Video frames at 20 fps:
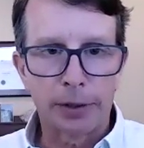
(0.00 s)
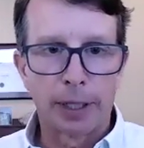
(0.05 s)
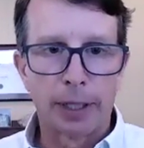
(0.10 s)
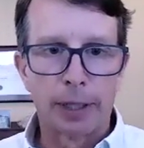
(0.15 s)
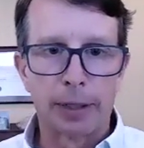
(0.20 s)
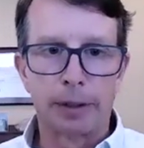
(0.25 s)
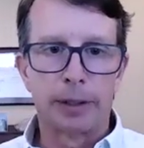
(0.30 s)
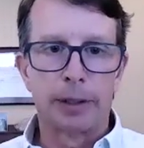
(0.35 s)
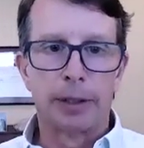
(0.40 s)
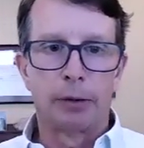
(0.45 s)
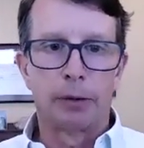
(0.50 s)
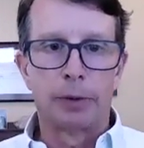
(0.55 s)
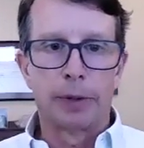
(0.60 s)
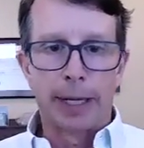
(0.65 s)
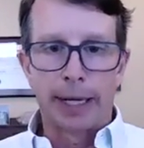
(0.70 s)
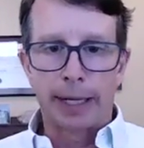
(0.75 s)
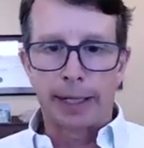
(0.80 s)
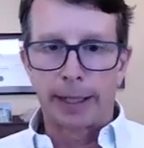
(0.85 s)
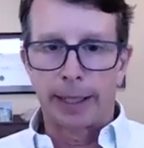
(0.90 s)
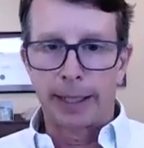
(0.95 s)
You know, we're
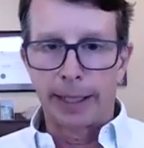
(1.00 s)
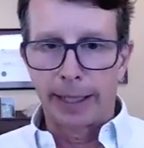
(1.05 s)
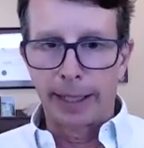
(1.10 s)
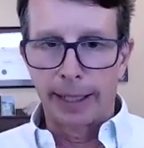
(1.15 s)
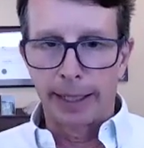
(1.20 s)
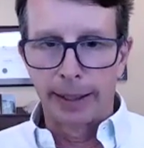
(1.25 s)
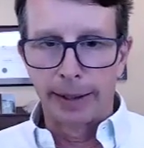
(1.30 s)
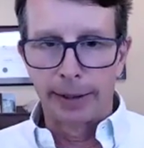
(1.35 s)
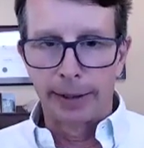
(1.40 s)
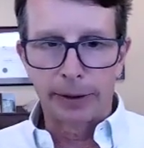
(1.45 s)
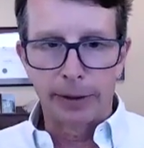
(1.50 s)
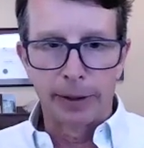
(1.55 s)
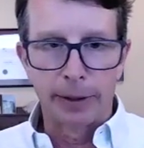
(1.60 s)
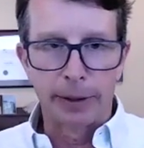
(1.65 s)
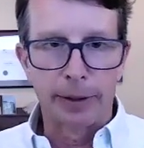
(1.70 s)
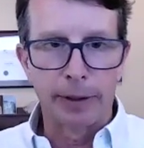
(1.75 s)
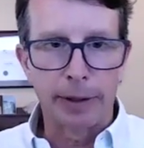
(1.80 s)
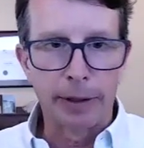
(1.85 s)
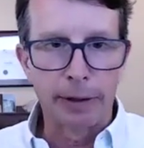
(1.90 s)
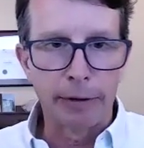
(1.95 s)
not going to get
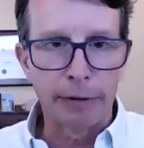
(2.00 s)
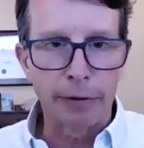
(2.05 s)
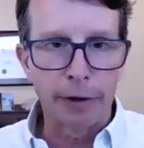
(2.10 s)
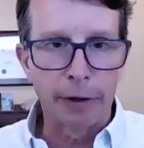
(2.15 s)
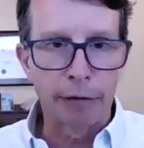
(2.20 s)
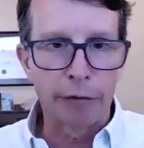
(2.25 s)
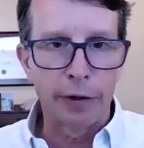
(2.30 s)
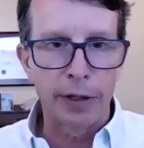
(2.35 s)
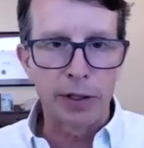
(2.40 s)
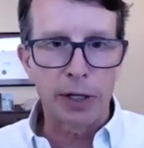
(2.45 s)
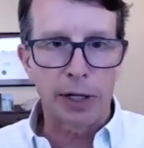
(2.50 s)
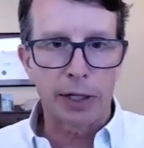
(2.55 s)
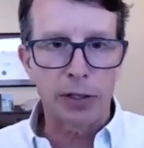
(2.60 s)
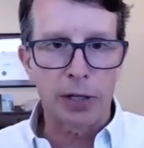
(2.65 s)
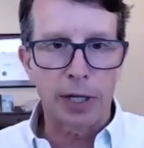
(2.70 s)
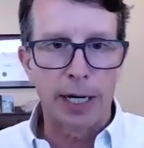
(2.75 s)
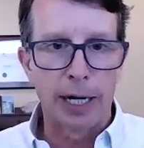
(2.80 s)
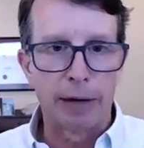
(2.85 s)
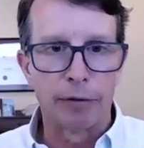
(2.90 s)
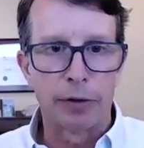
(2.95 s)
into a physics
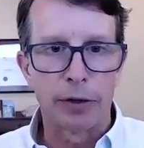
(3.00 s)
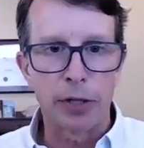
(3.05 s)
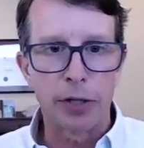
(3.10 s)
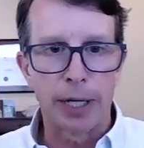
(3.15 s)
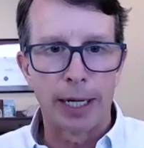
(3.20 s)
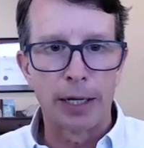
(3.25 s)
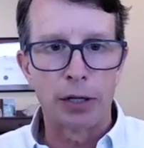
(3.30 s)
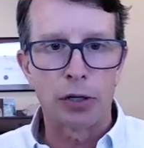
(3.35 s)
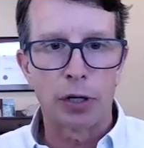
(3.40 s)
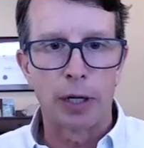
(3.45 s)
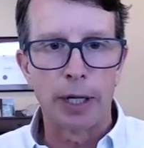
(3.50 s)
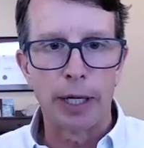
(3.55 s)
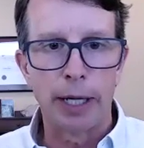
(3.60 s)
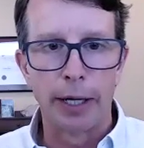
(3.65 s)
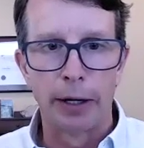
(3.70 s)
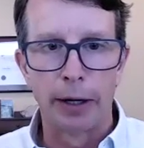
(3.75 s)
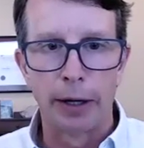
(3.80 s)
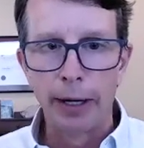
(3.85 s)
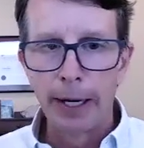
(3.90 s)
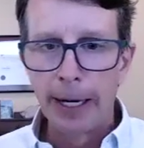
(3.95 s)
conversation
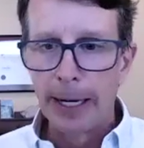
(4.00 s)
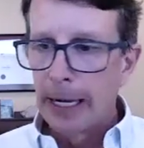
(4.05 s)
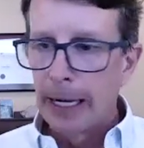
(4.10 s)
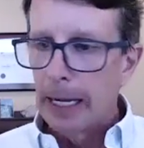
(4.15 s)
here,